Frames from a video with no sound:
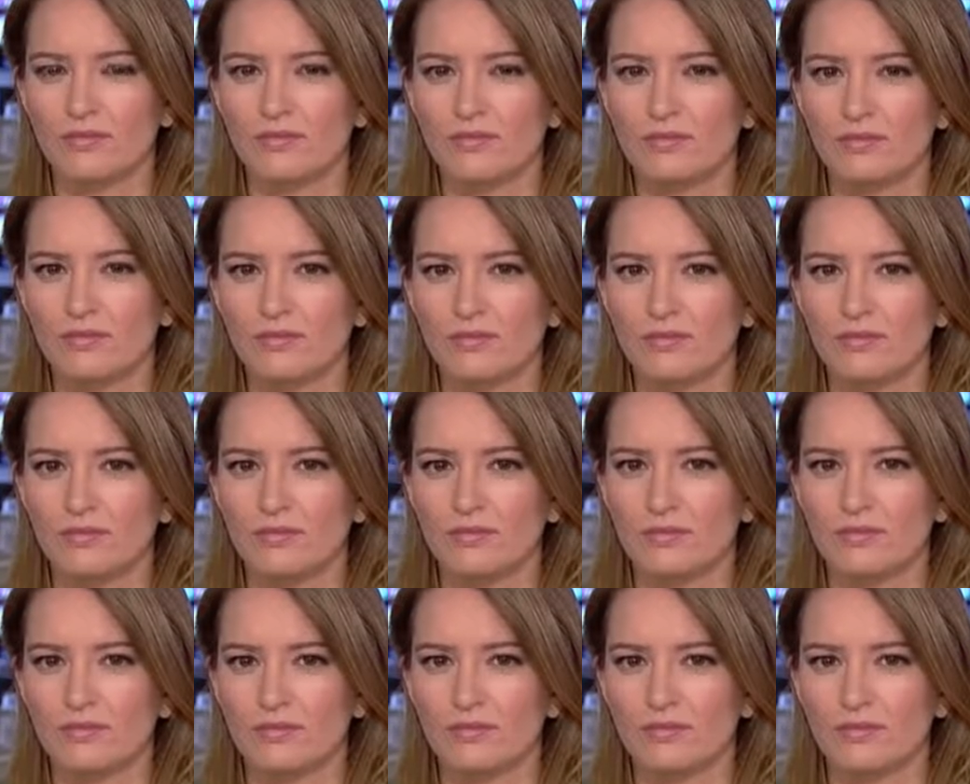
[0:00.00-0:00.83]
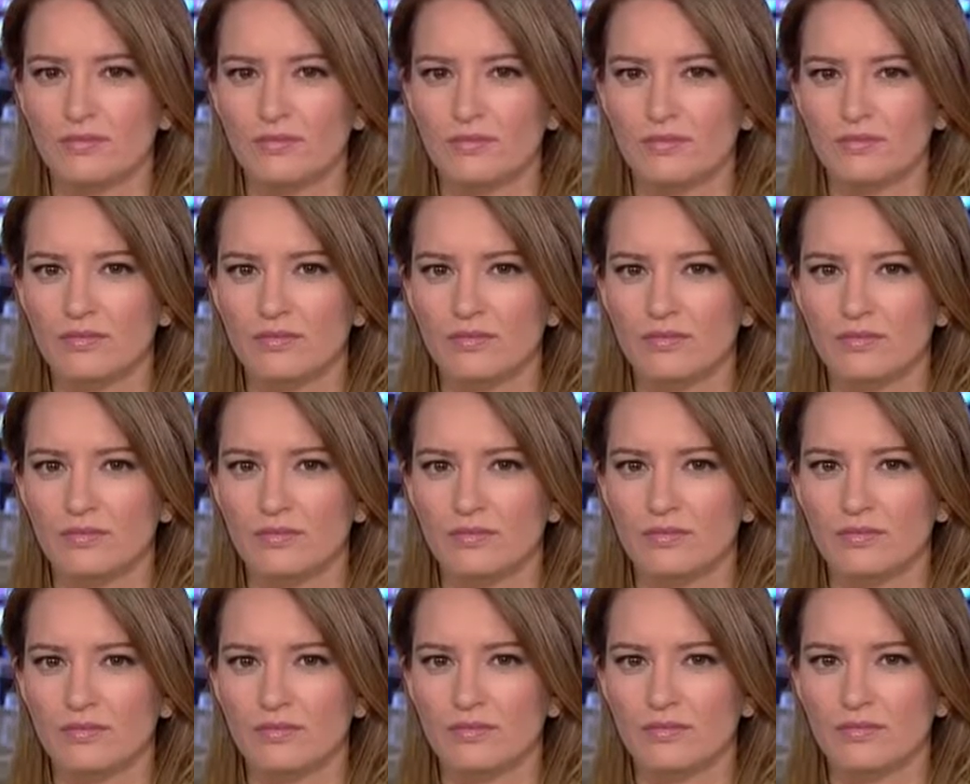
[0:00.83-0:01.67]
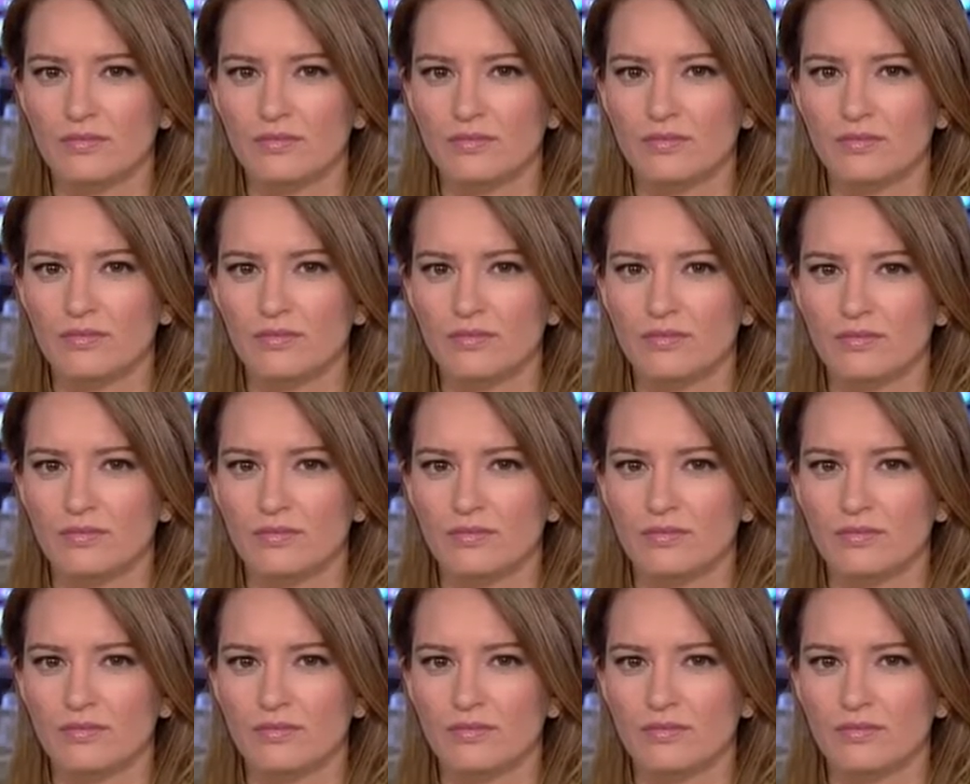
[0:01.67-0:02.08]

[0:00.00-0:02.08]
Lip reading: (not speaking)